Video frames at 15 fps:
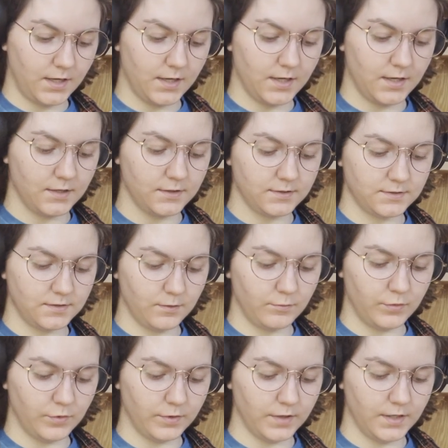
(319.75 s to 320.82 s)
and at
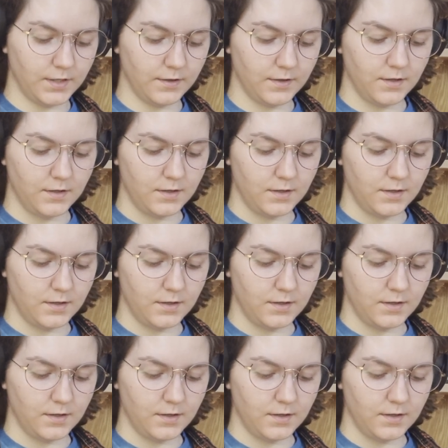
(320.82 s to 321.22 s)
some point